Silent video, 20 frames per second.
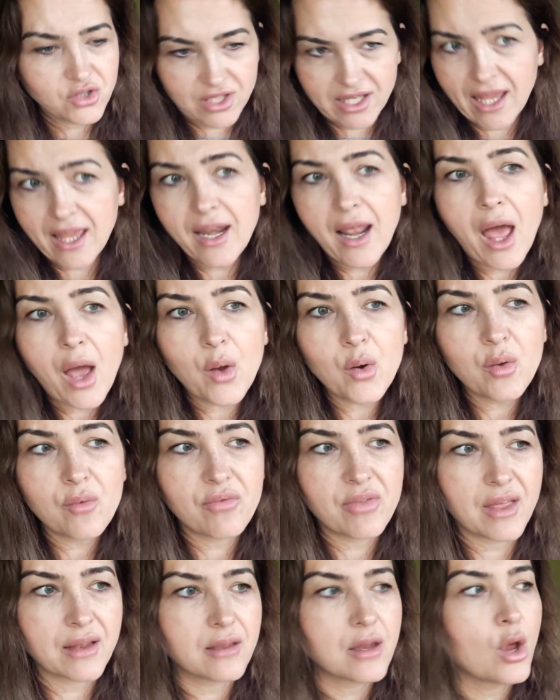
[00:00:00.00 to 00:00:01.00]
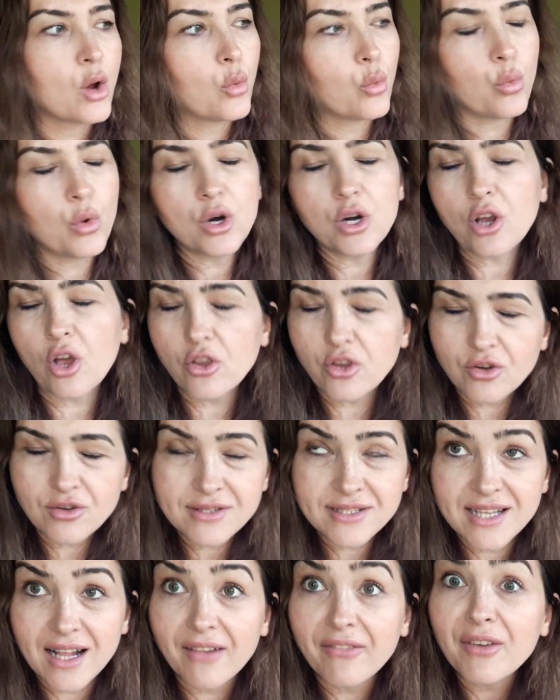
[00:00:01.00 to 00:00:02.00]
Get out of that. Work on
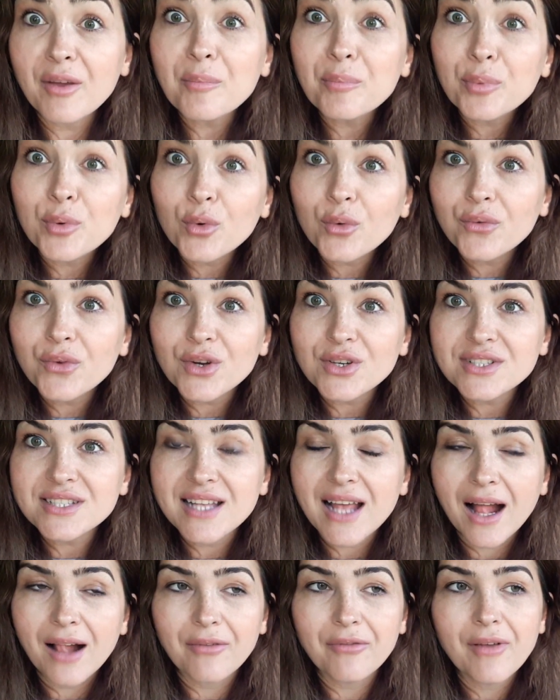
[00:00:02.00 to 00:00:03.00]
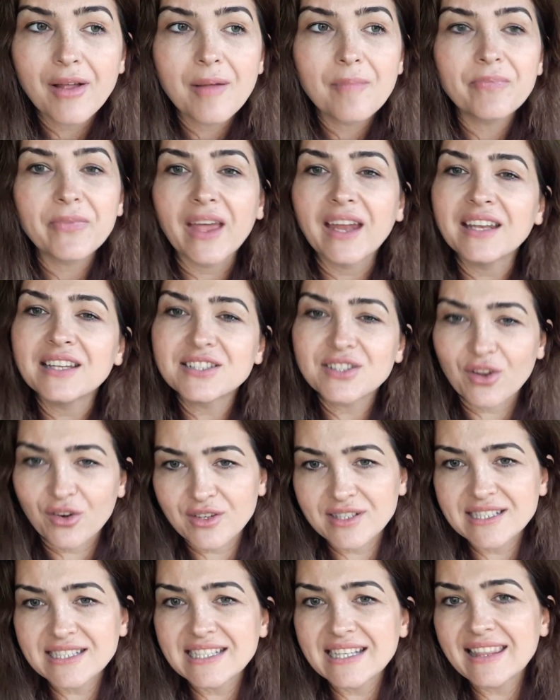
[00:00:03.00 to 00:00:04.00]
yourself. Improve yourself. And he's going
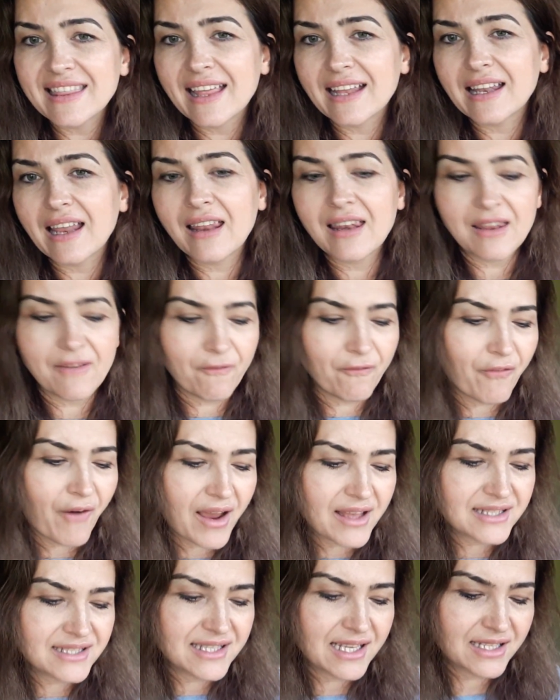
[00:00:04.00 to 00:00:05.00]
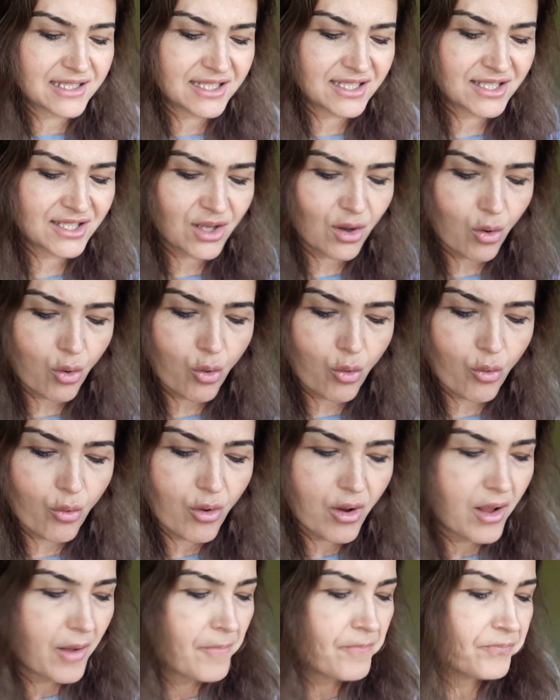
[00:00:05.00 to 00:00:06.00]
to see that. And he finds that so
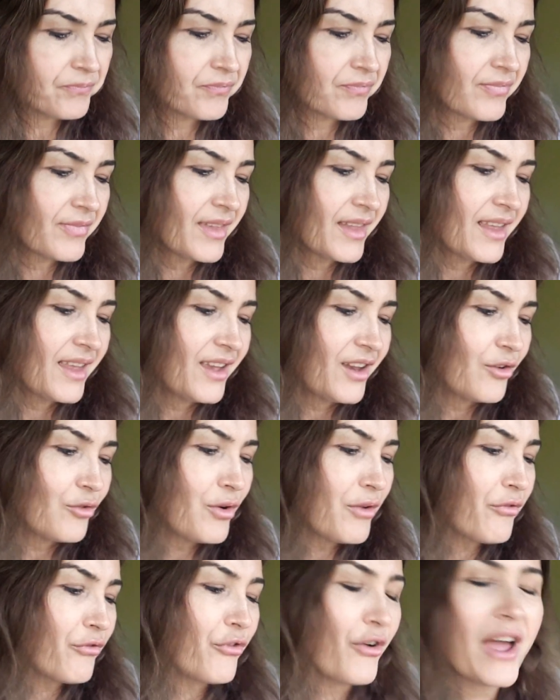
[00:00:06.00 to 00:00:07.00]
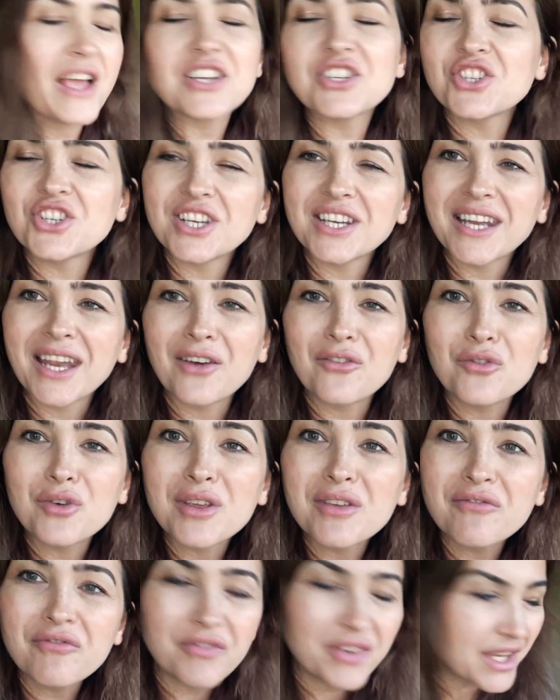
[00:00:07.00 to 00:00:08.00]
refreshing and
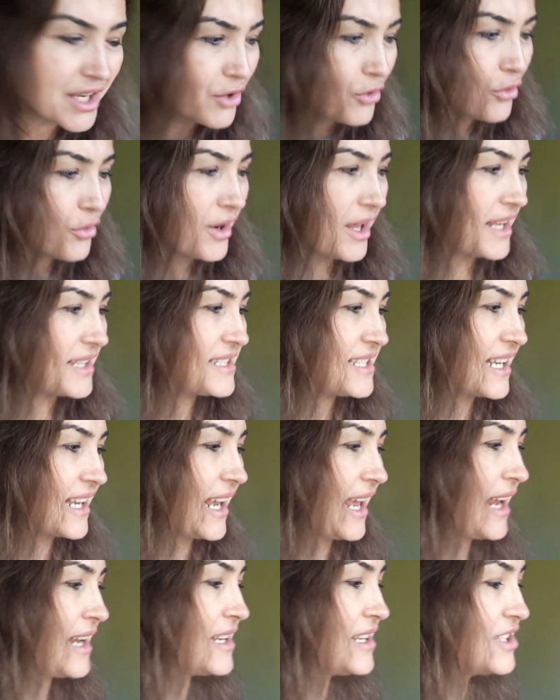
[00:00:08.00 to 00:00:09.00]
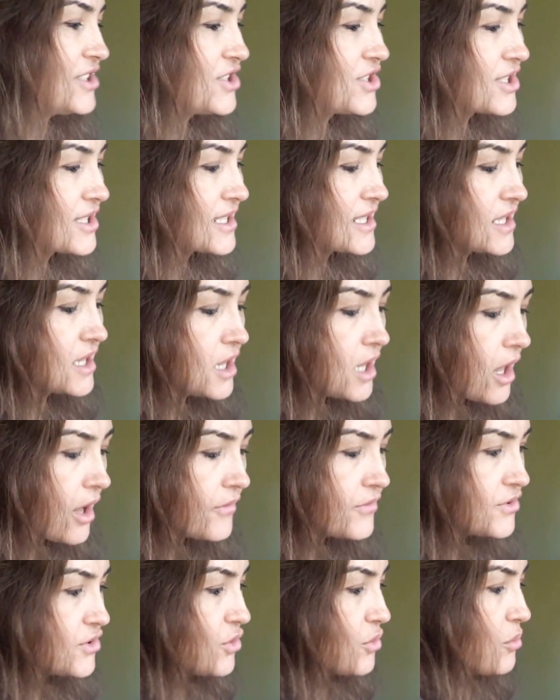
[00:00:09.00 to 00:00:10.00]
reinvigorating. And he just
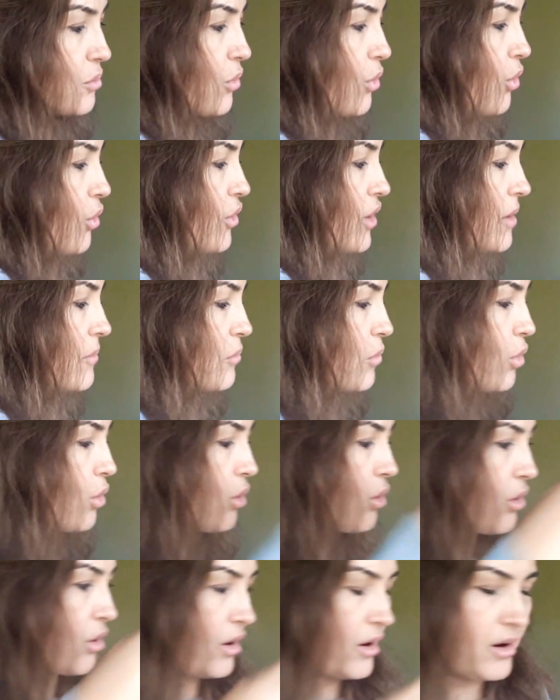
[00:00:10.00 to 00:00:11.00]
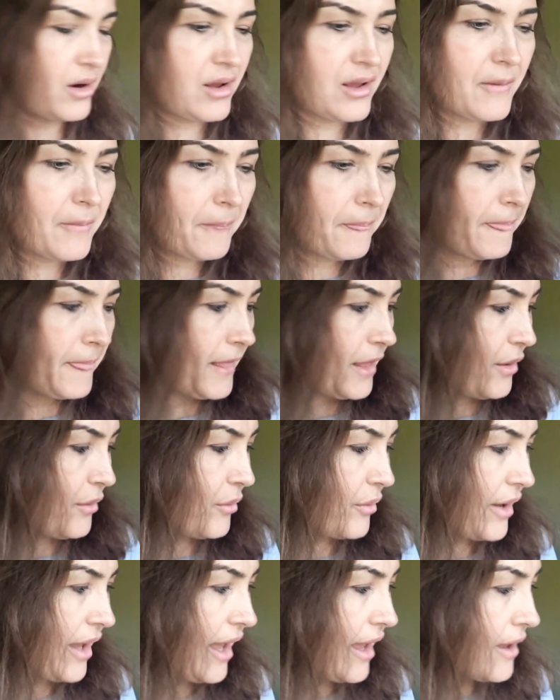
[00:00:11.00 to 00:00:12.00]
loves you more and more.
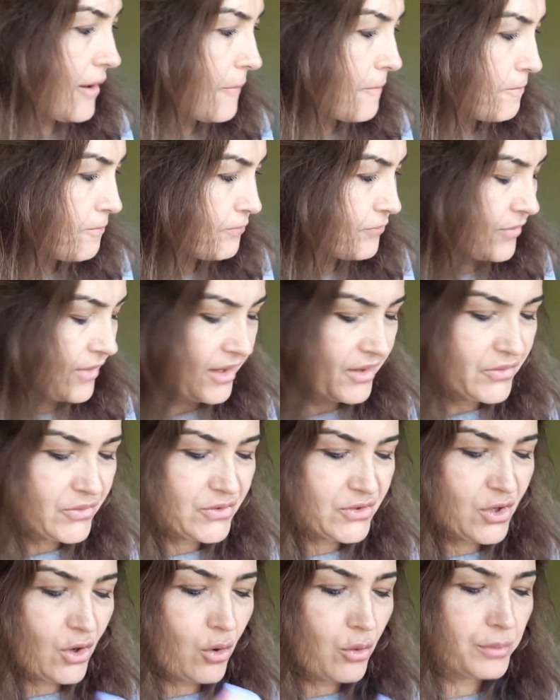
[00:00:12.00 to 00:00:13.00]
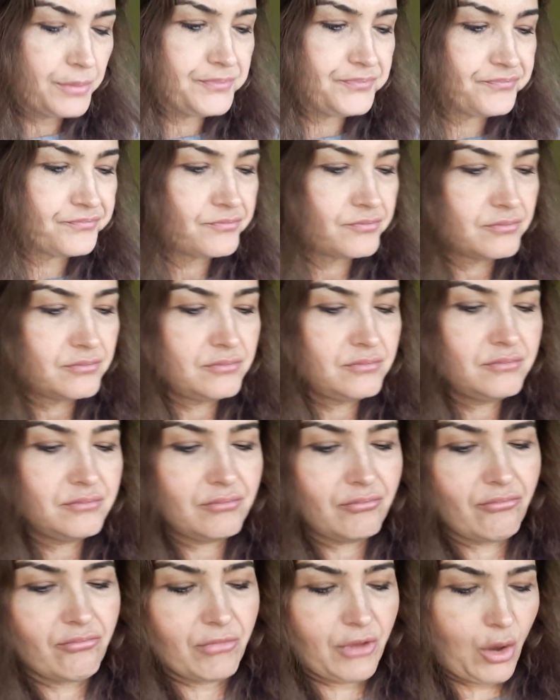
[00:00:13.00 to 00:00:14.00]
Okay? So,
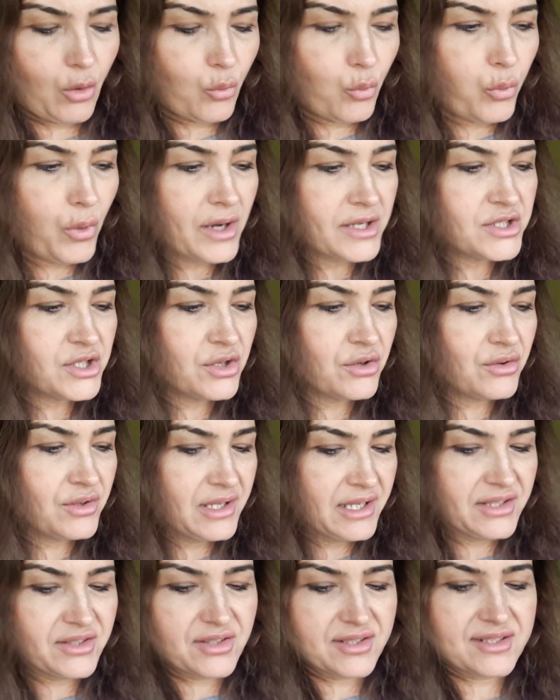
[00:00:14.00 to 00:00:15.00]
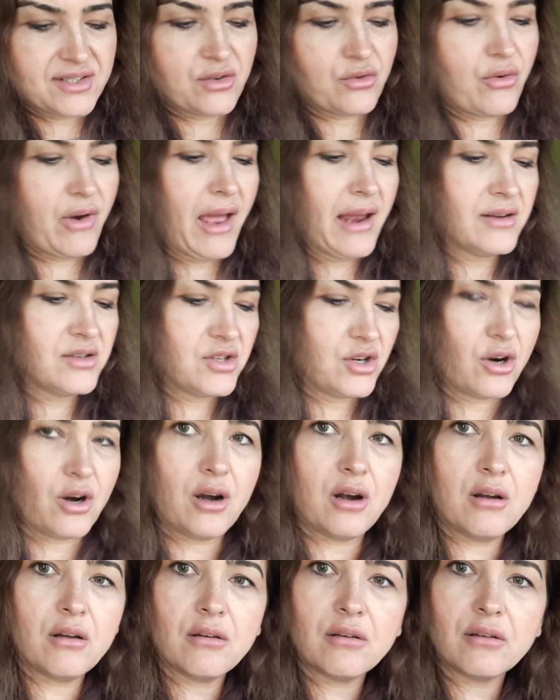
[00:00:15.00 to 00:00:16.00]
what do you need to surrender?